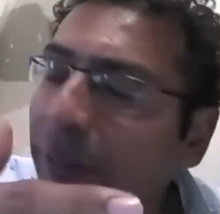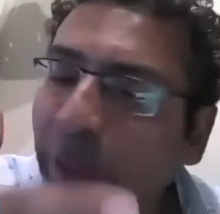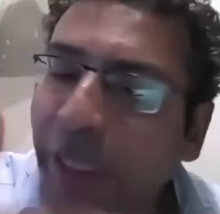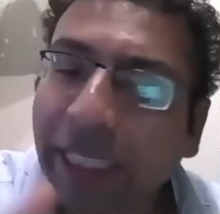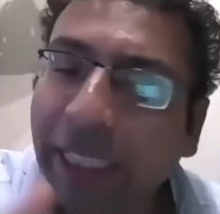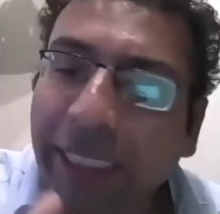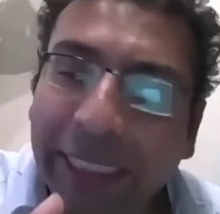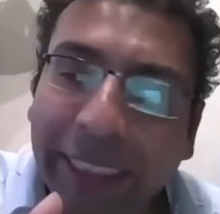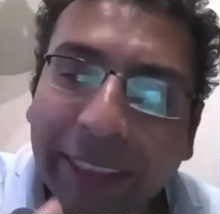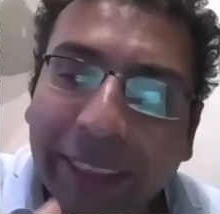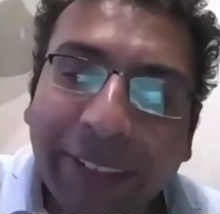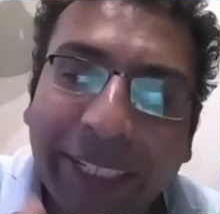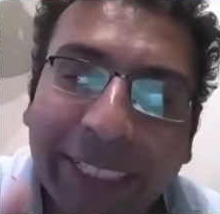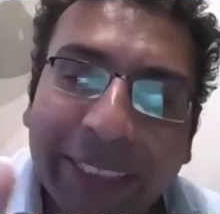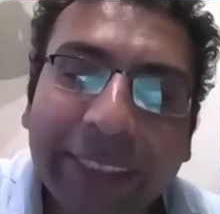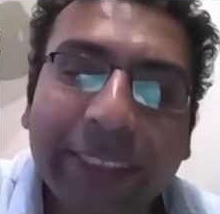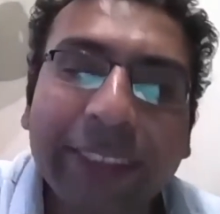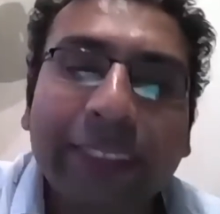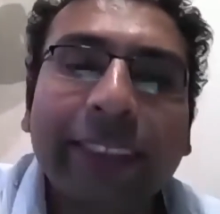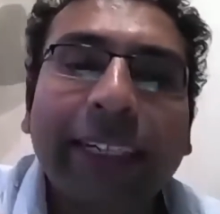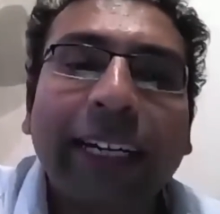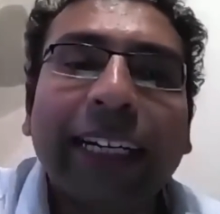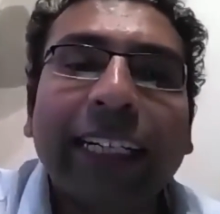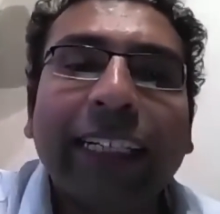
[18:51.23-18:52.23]
we as
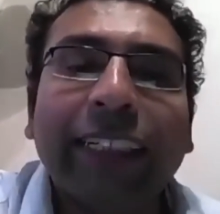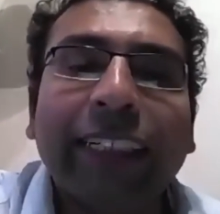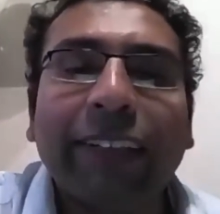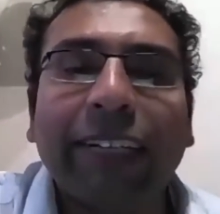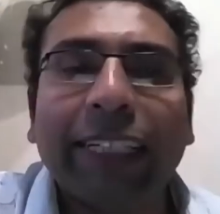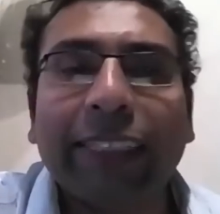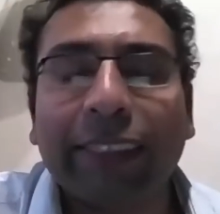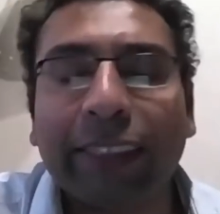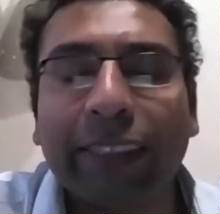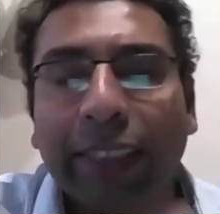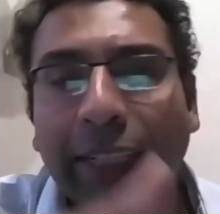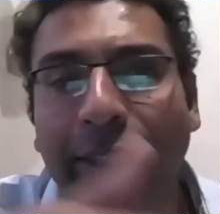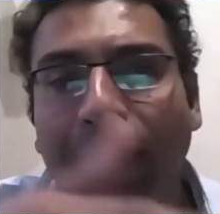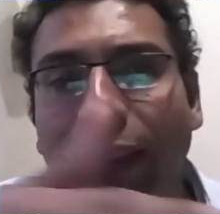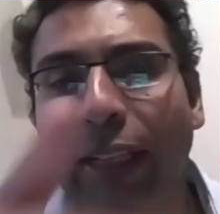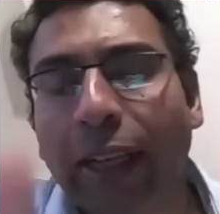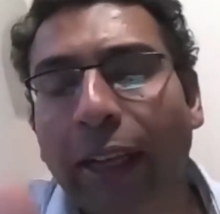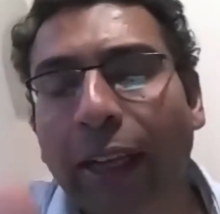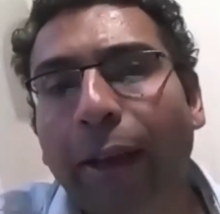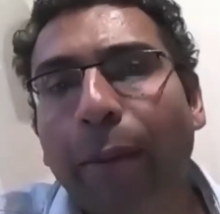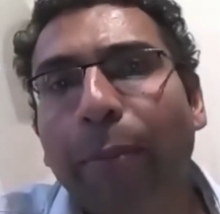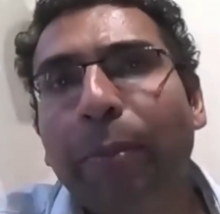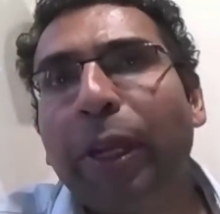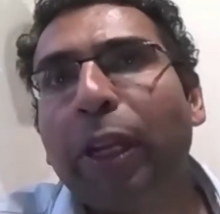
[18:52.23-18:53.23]
investors are interested, as
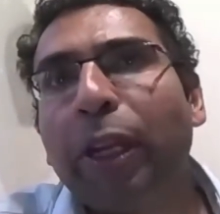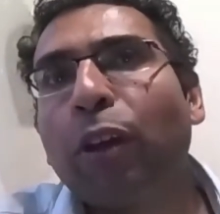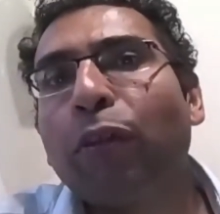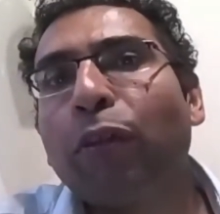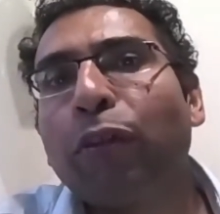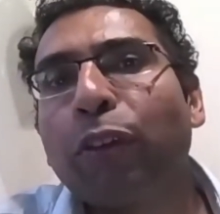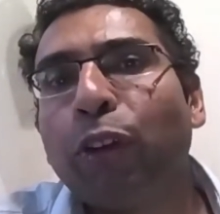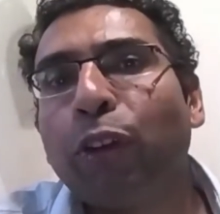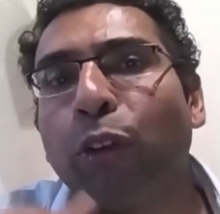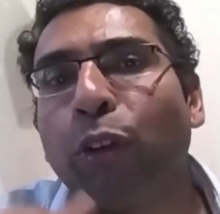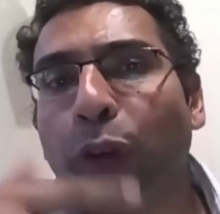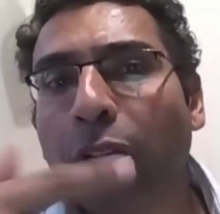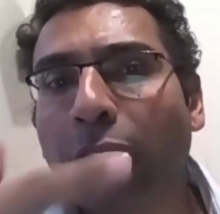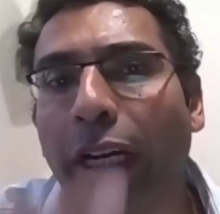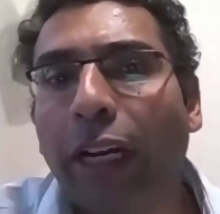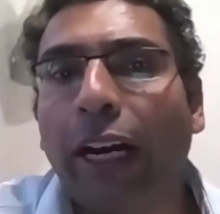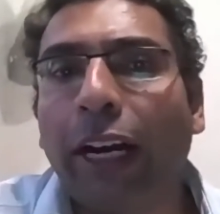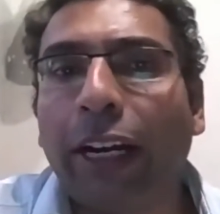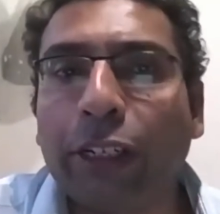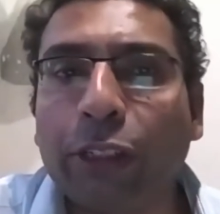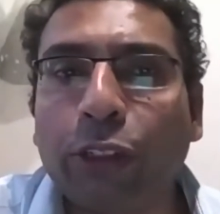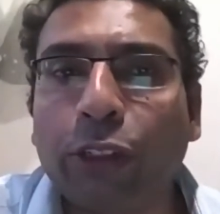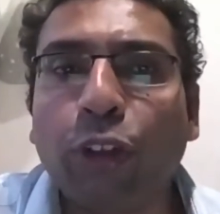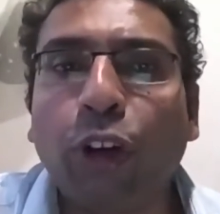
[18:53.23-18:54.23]
many of you know, where
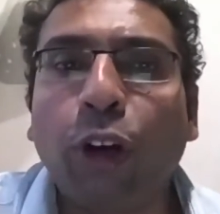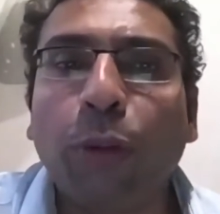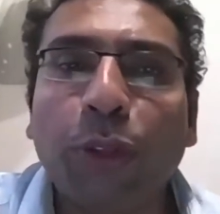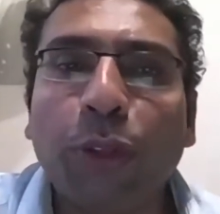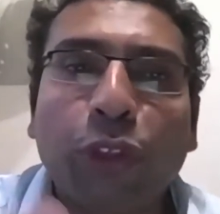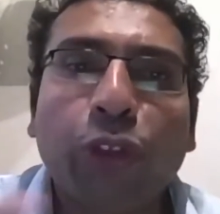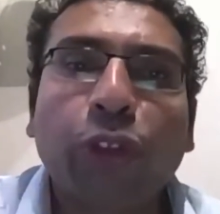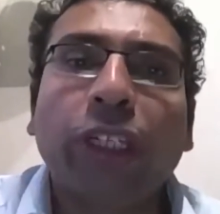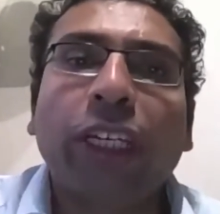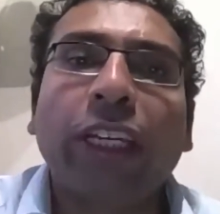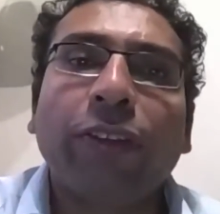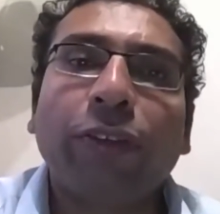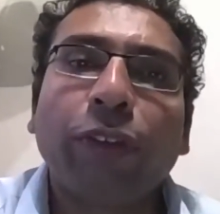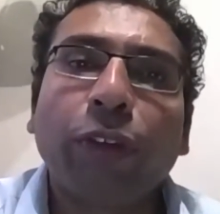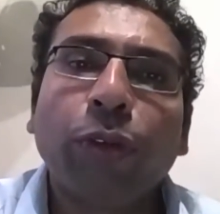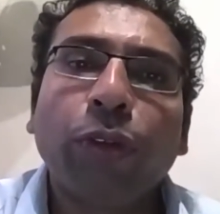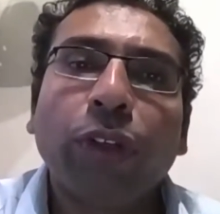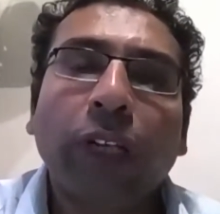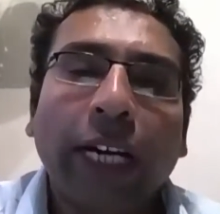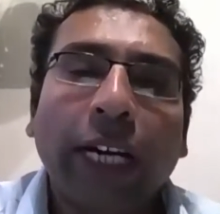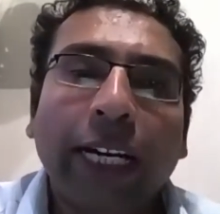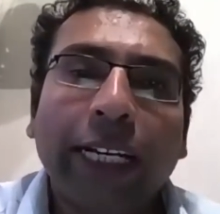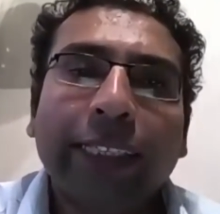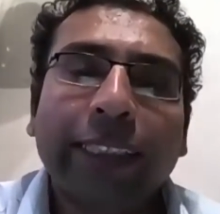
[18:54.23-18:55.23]
our job is to give
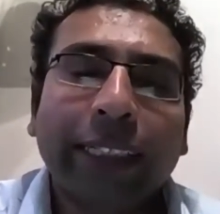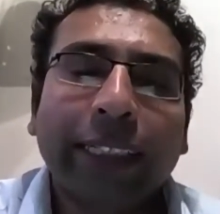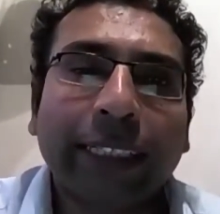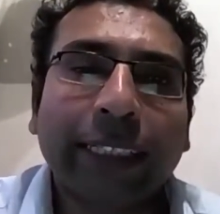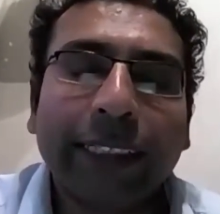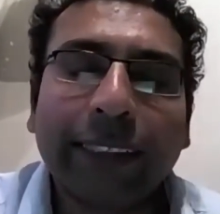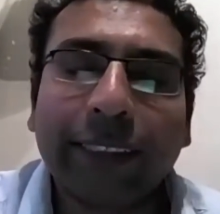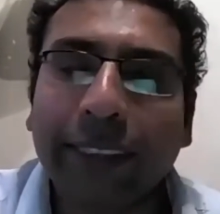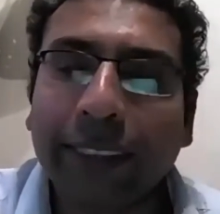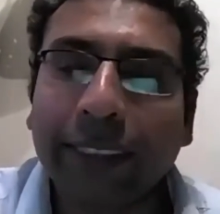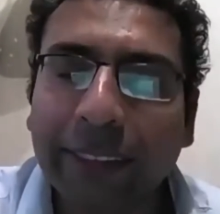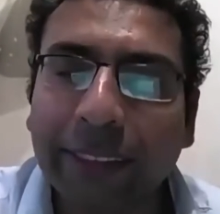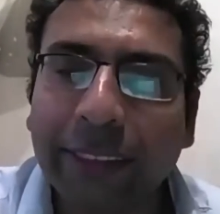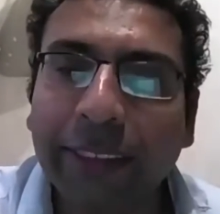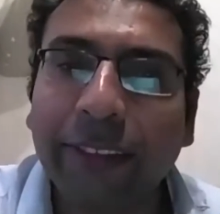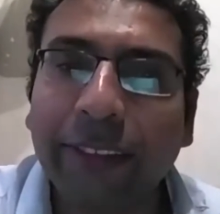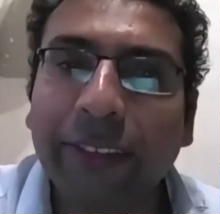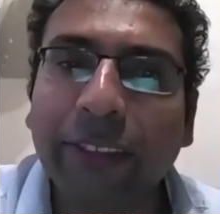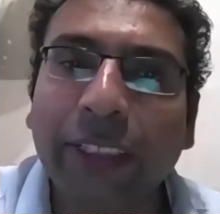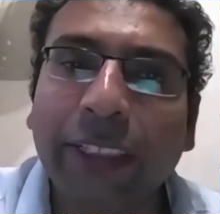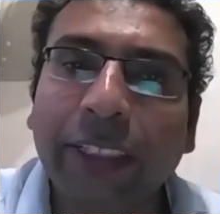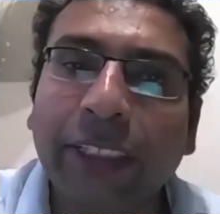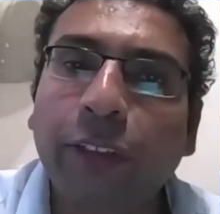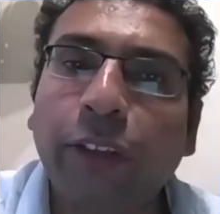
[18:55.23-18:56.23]
you guys a
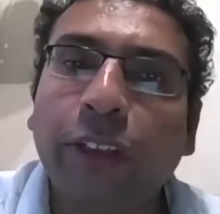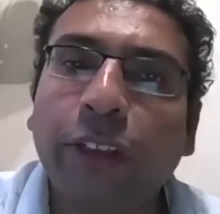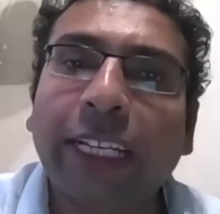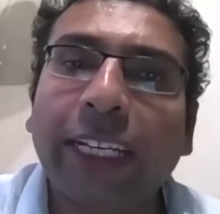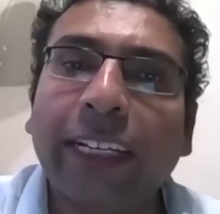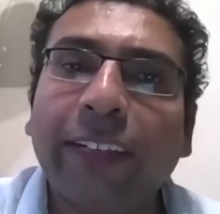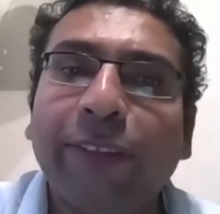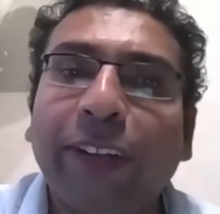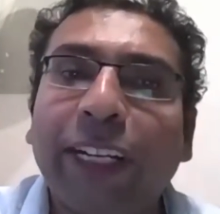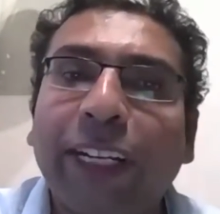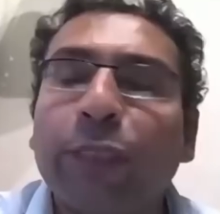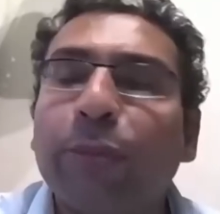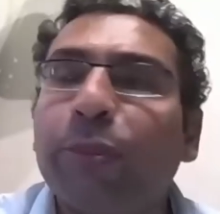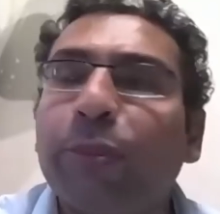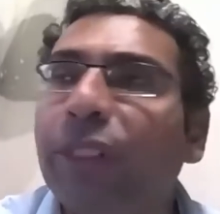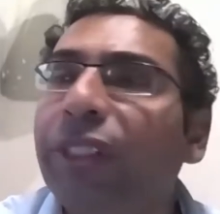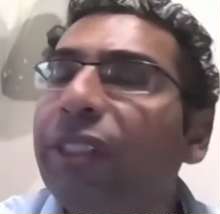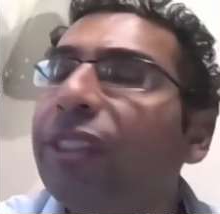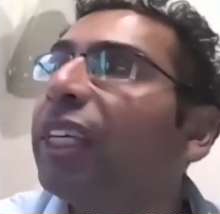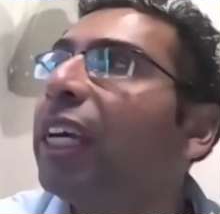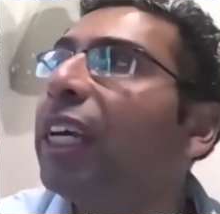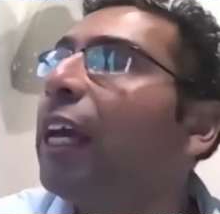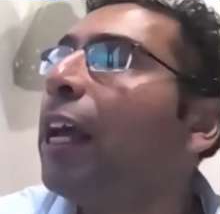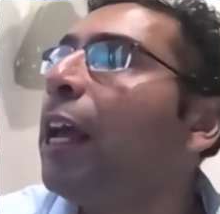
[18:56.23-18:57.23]
consistent return on your
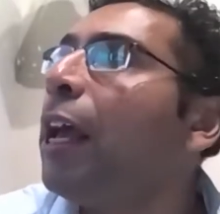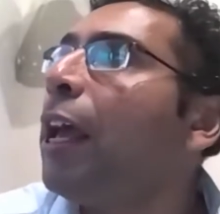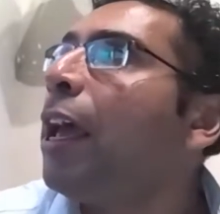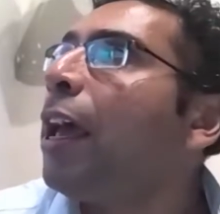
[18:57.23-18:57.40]
investments